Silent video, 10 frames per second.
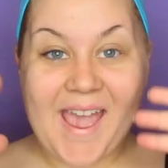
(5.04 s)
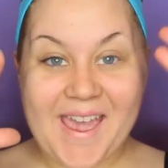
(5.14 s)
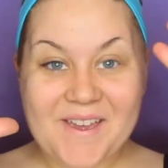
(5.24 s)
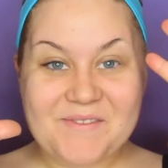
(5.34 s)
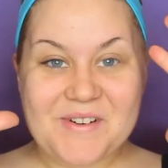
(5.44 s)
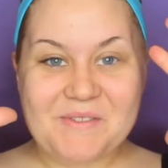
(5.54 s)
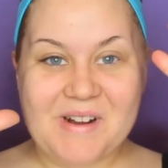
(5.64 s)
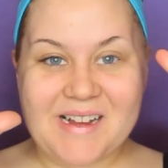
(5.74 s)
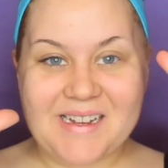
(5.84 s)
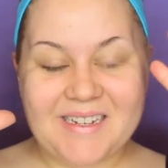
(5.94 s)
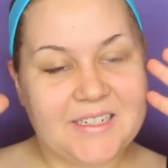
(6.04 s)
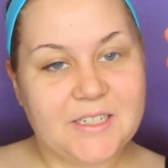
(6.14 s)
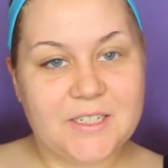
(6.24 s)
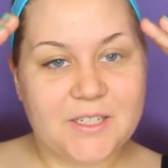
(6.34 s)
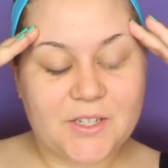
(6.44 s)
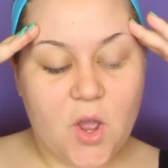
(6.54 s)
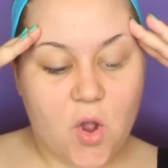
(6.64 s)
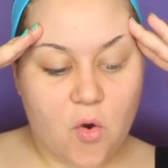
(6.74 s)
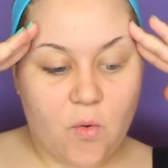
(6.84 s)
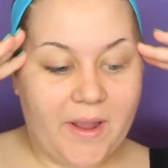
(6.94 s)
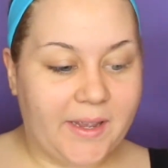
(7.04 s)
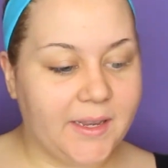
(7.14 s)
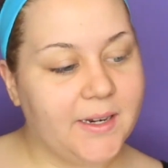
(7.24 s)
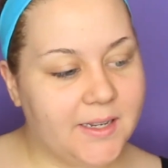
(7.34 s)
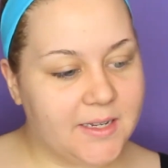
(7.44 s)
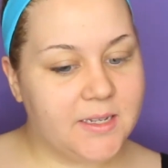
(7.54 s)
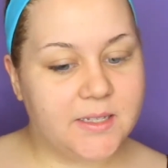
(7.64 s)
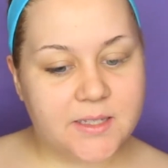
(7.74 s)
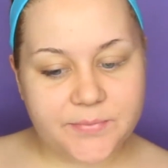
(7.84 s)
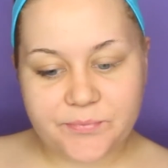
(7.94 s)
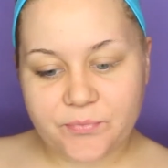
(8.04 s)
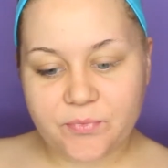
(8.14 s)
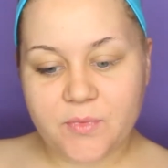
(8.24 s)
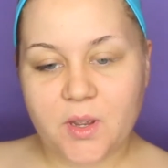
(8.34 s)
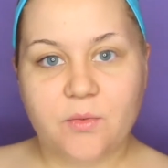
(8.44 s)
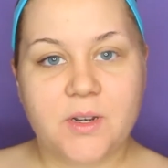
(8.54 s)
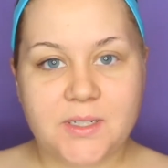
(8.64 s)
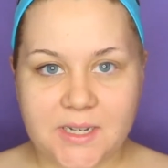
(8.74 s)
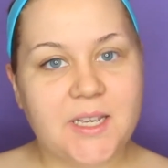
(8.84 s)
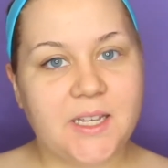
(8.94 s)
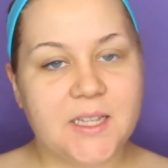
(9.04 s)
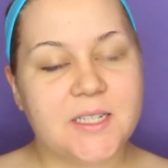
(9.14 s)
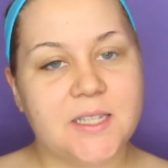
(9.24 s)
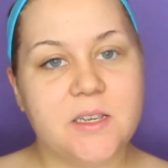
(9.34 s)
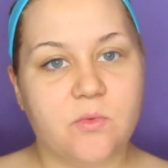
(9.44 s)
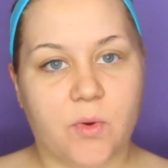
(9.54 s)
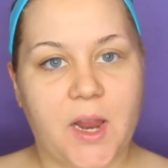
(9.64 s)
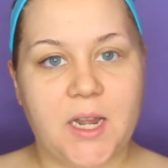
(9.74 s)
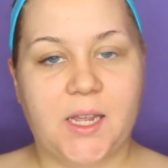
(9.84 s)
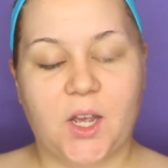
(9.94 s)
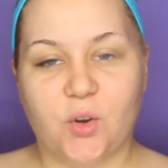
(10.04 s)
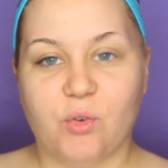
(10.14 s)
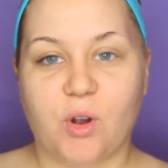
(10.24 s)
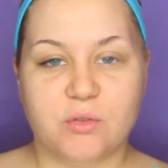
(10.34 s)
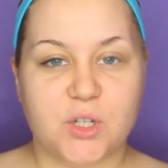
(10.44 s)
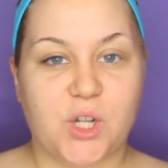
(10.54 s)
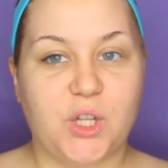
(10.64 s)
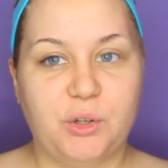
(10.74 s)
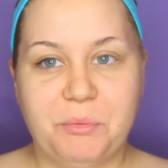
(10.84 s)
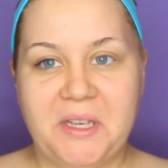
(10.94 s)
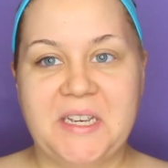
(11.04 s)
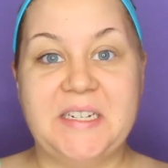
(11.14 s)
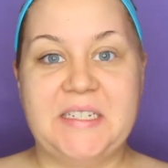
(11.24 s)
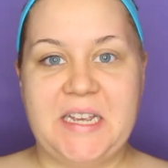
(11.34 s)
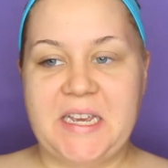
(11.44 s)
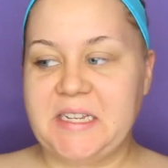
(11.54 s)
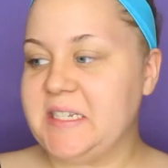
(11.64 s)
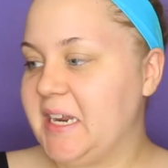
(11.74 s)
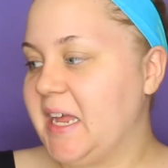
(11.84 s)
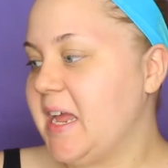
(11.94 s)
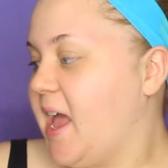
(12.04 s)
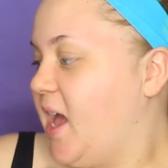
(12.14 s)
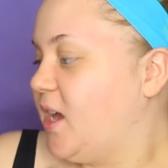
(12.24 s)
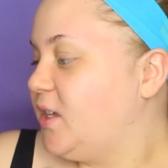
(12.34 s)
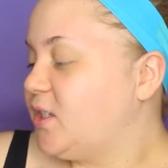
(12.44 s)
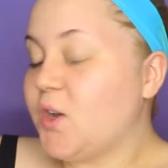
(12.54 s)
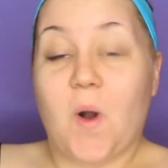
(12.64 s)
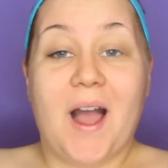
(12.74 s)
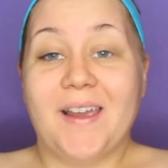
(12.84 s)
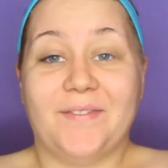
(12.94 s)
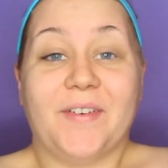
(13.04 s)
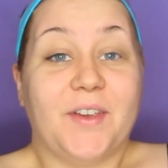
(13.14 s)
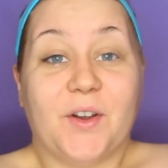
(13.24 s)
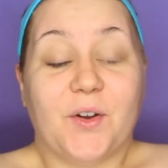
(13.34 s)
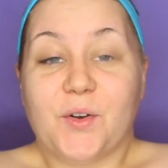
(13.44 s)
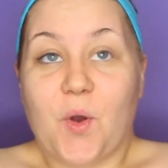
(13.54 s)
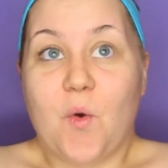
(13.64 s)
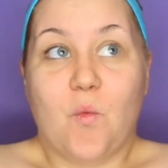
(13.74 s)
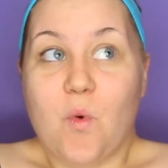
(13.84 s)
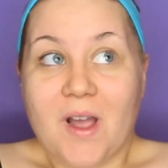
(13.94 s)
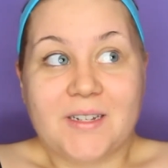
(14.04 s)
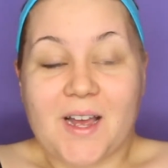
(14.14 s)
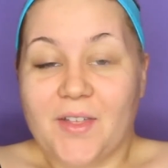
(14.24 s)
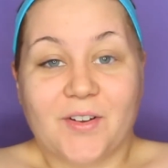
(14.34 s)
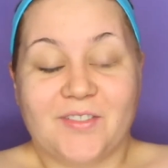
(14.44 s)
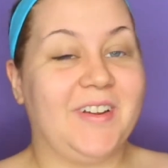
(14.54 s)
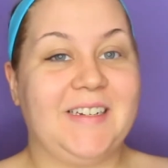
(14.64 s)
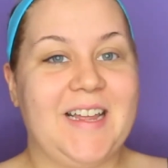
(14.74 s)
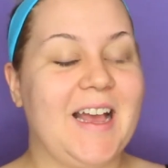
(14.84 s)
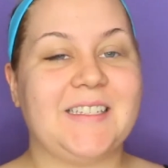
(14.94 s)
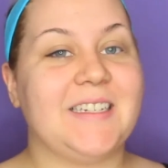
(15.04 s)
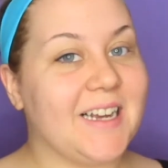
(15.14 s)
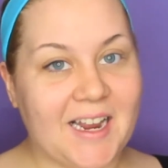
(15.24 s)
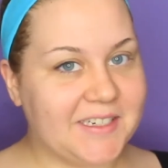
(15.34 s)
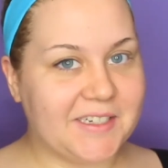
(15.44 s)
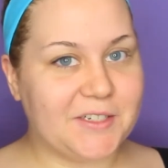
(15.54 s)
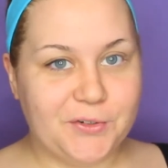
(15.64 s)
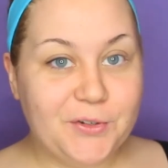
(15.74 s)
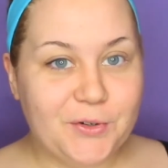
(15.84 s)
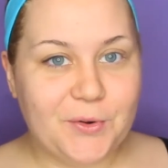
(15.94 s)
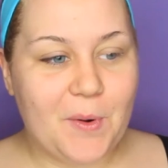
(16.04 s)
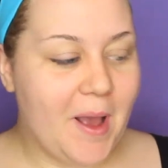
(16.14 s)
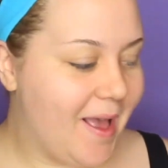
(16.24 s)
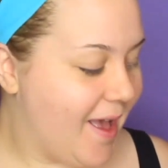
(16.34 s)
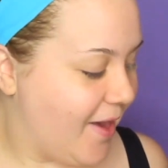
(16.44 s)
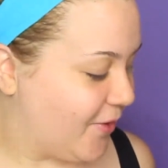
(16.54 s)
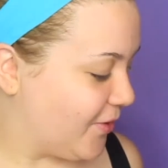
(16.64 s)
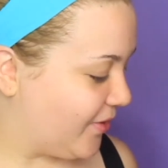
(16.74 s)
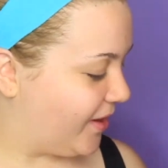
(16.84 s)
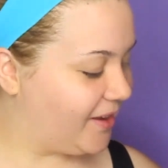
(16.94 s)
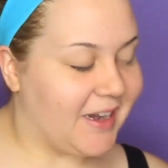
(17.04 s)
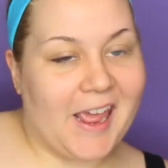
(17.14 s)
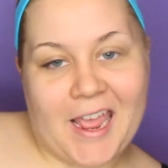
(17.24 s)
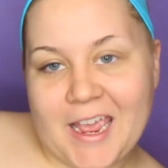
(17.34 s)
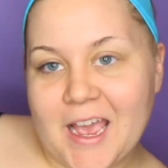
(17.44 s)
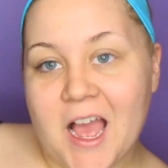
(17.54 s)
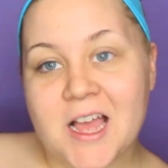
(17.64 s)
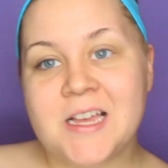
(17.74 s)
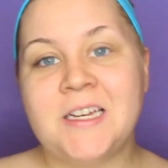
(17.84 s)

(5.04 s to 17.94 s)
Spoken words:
Hey everyone! So it is a ridiculously rainy, gross, gloomy day today. So I figured what other fantastic idea to do other than a